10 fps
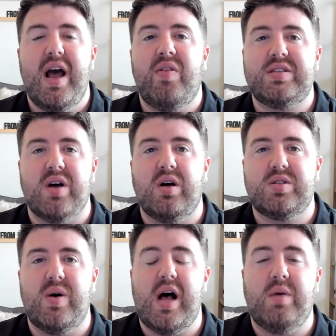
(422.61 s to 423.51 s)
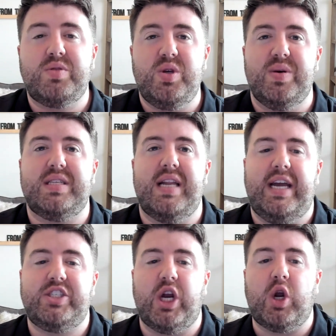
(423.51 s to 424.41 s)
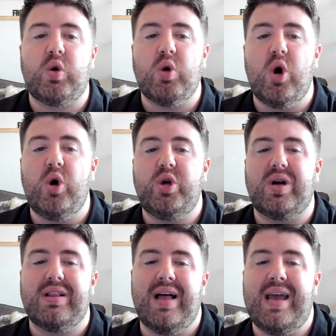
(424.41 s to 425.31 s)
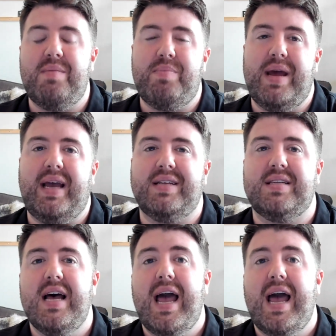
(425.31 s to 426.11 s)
And this also helps you as an agent grow your client base